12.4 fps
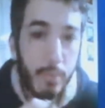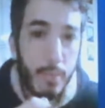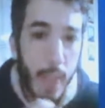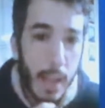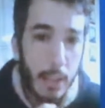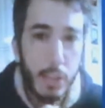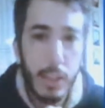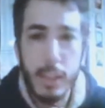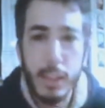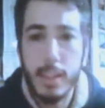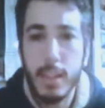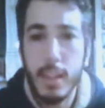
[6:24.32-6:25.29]
I don't
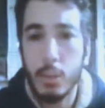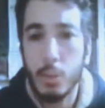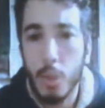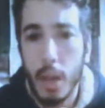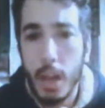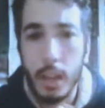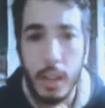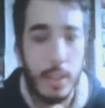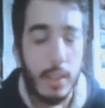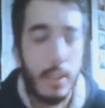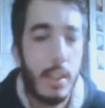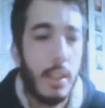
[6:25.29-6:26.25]
understand
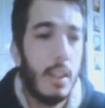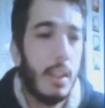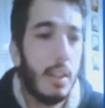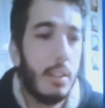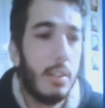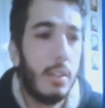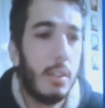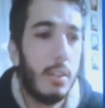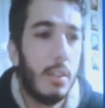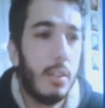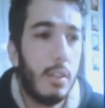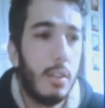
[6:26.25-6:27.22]
why they
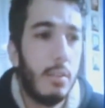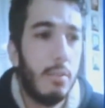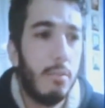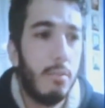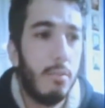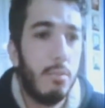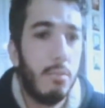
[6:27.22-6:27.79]
are